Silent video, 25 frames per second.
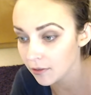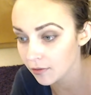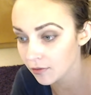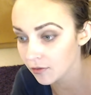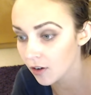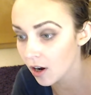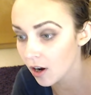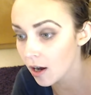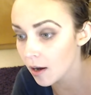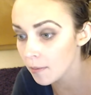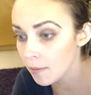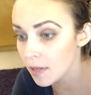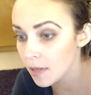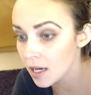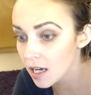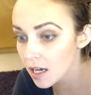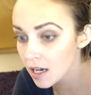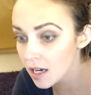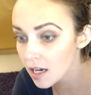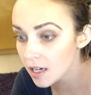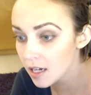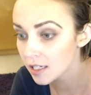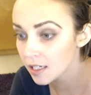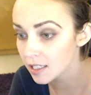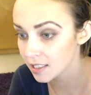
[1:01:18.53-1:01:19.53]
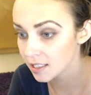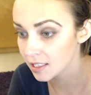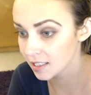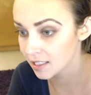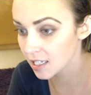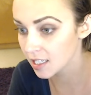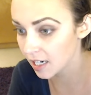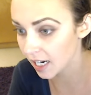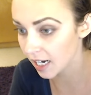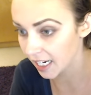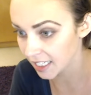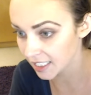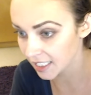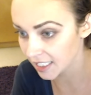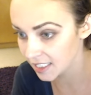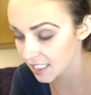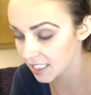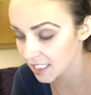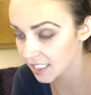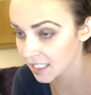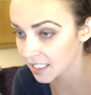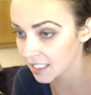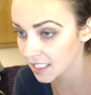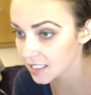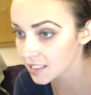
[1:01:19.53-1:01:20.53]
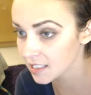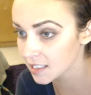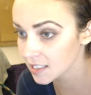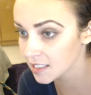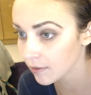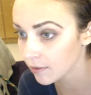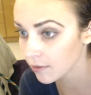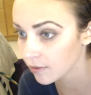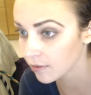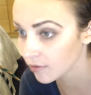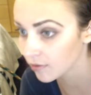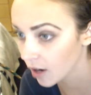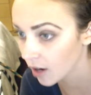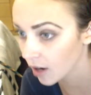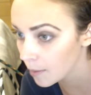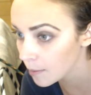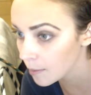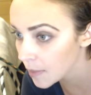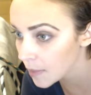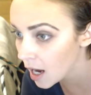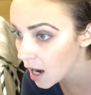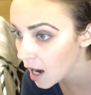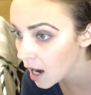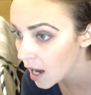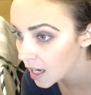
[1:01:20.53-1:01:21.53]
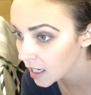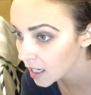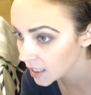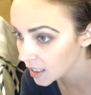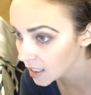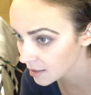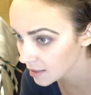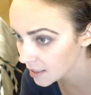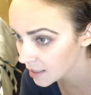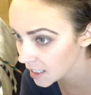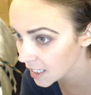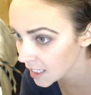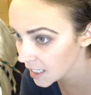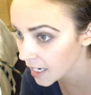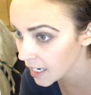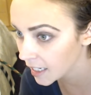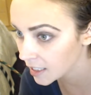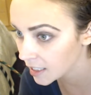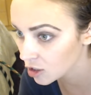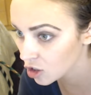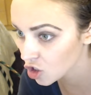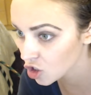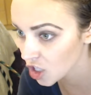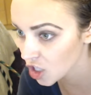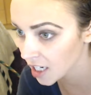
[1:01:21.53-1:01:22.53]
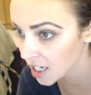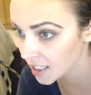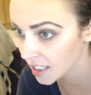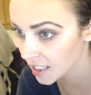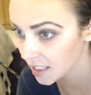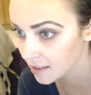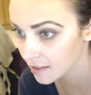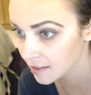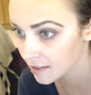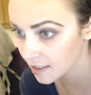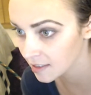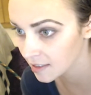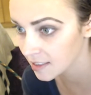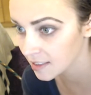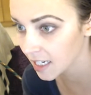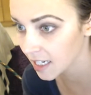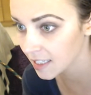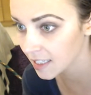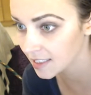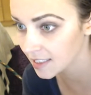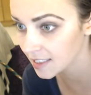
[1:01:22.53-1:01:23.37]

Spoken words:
from tonight is from D. Jennings. Says,